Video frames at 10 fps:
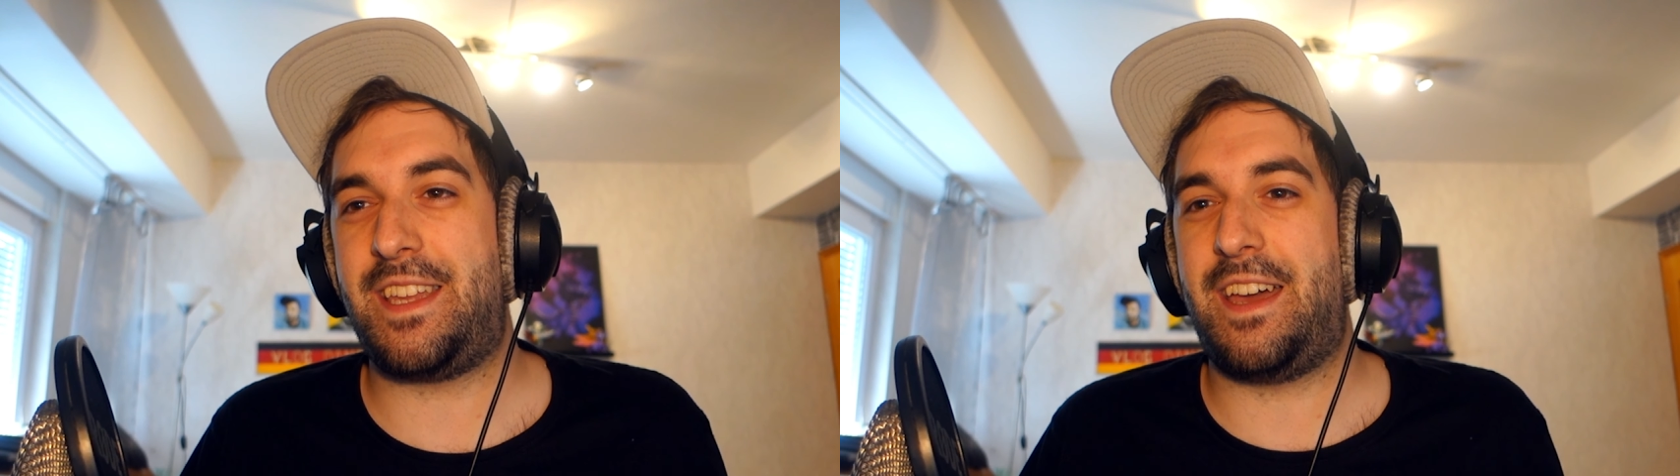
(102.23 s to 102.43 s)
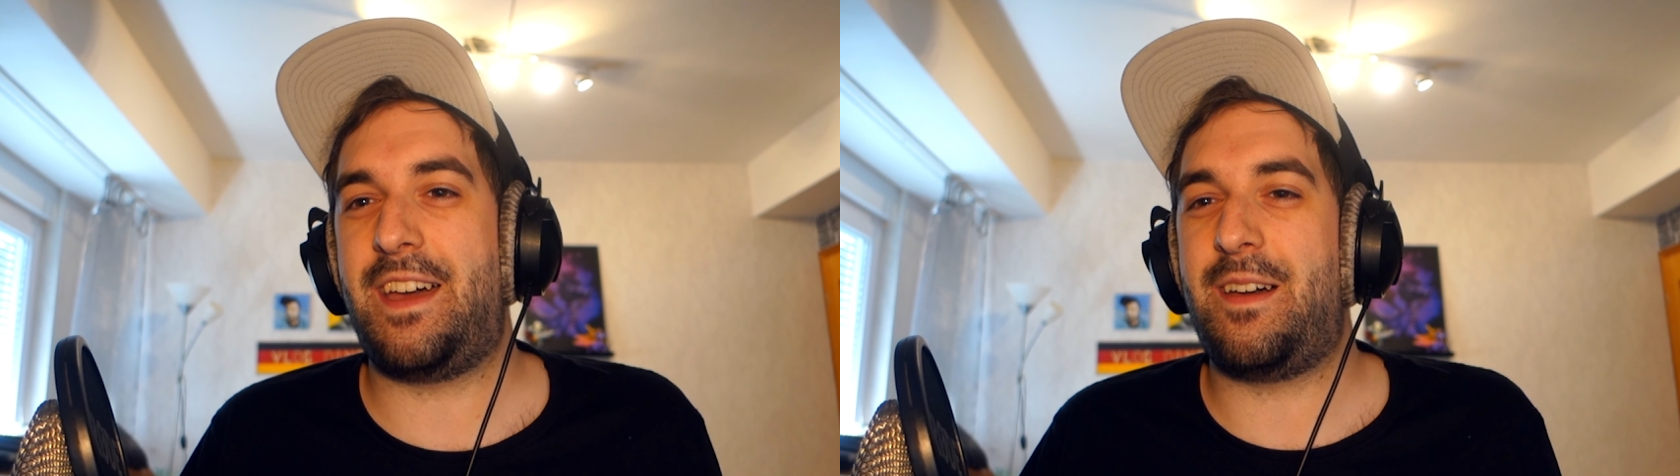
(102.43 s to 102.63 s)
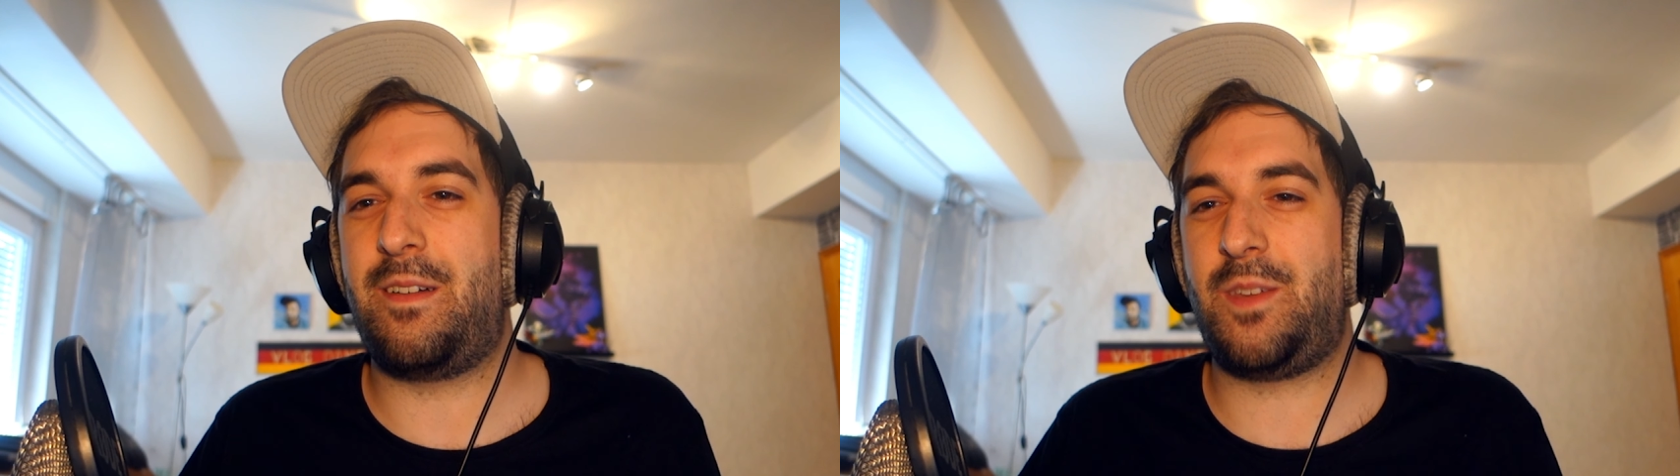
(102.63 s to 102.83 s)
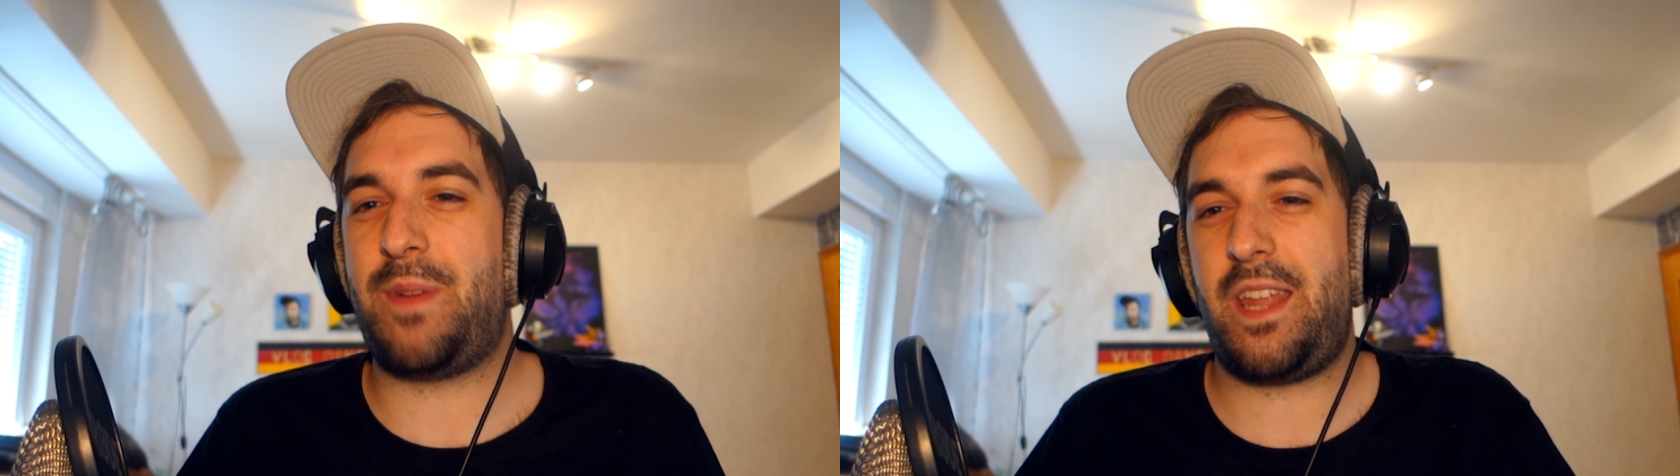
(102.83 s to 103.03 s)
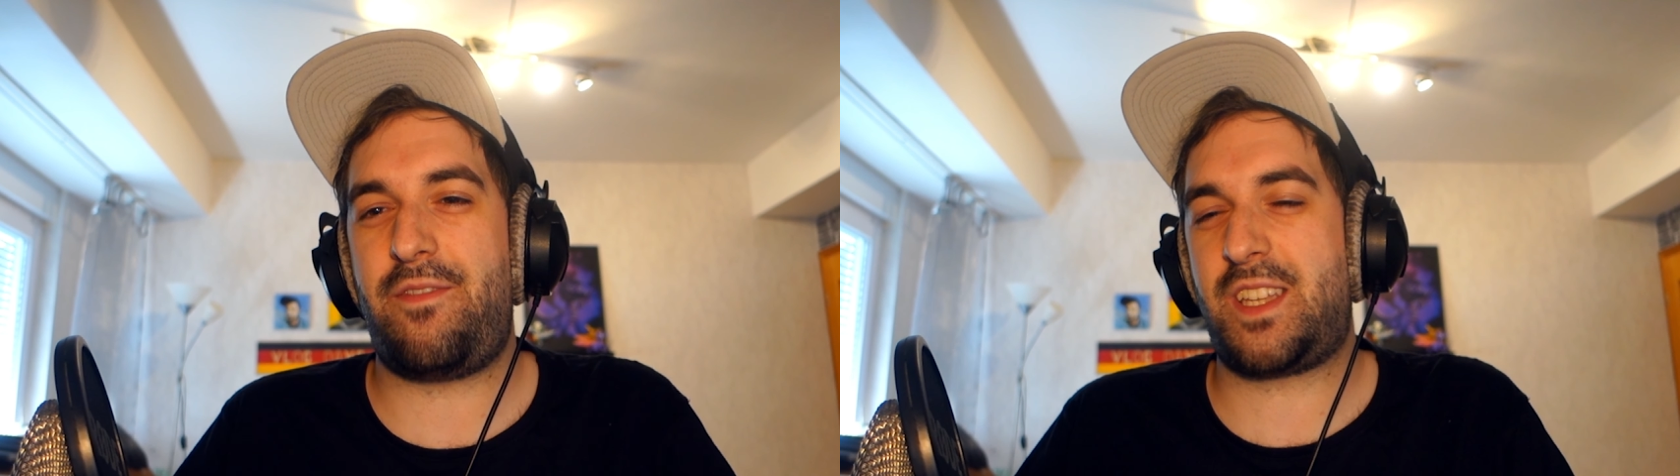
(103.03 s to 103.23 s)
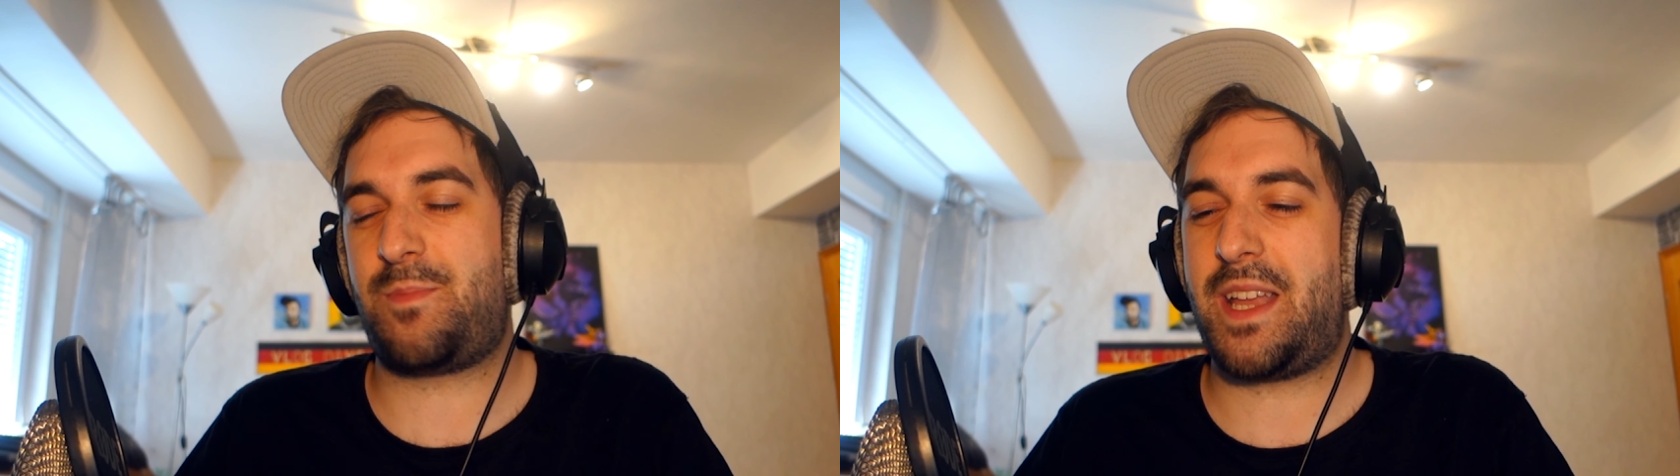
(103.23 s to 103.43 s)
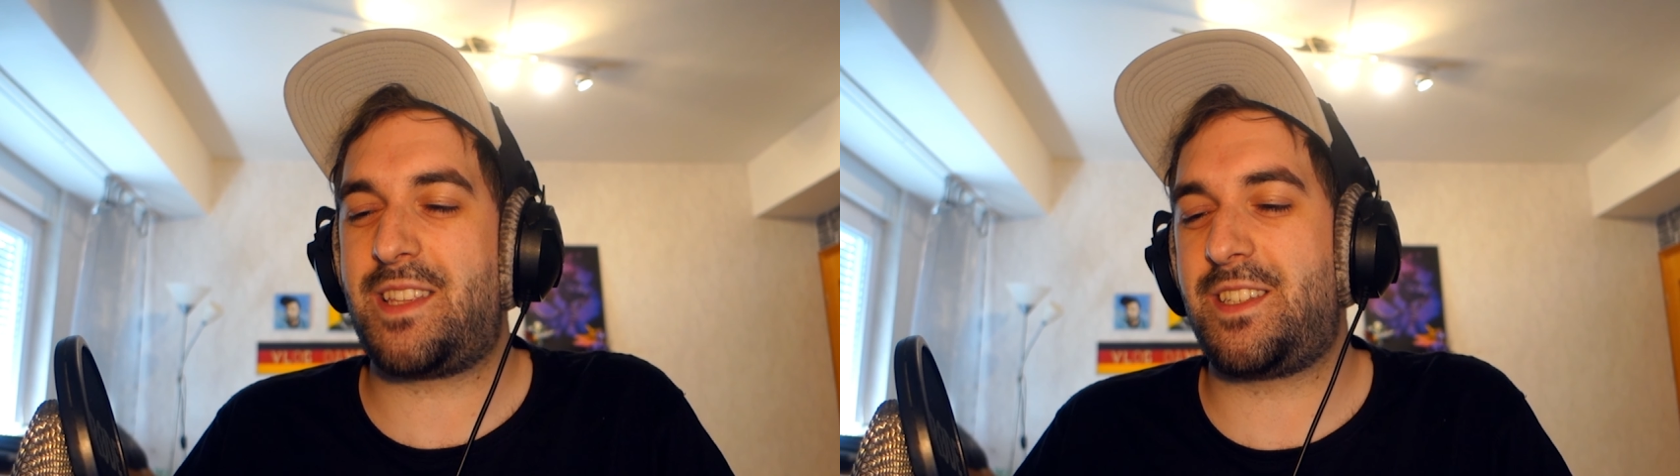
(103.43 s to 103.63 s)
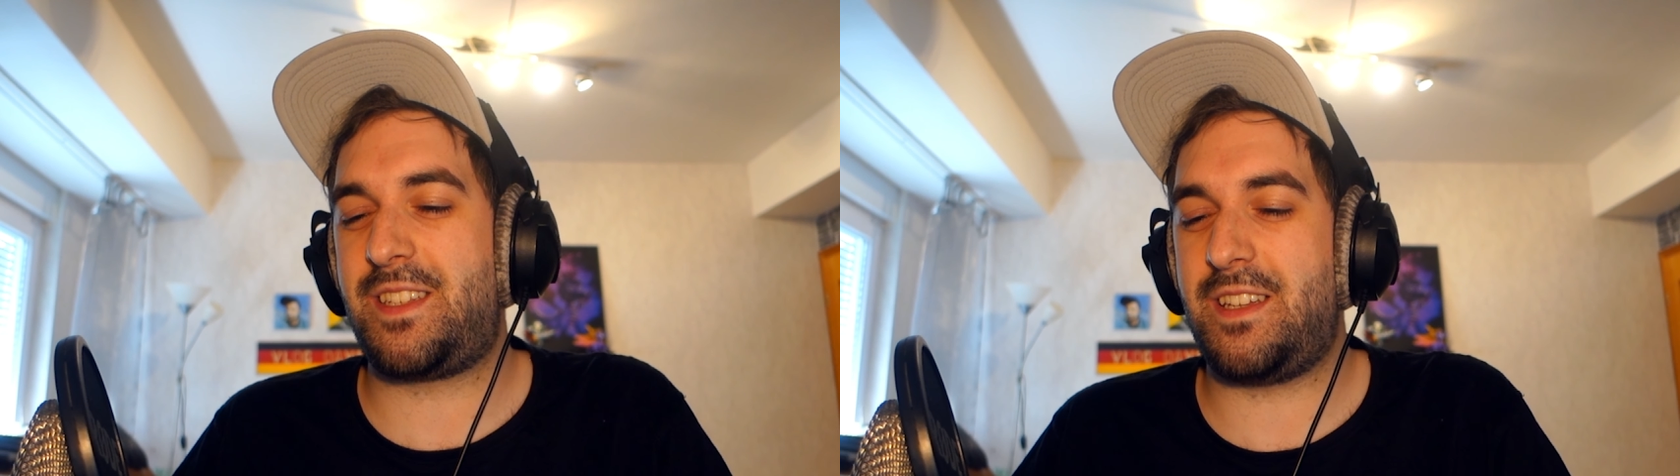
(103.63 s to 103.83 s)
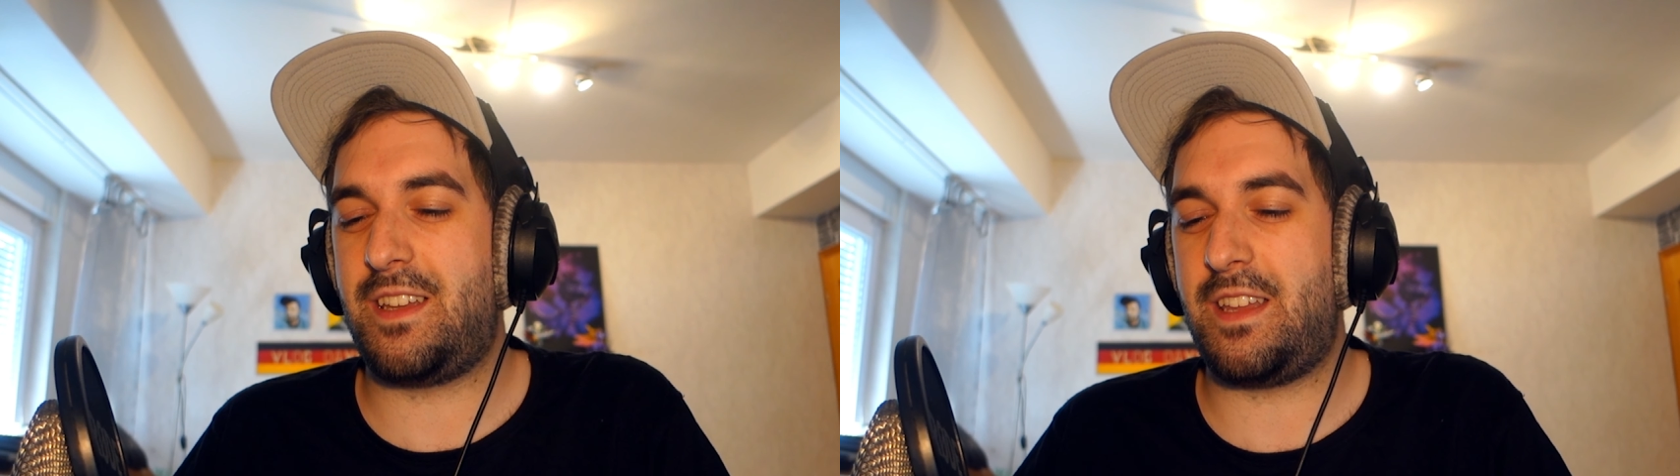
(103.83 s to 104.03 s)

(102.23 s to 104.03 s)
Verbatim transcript: Uh, you might have expected uh,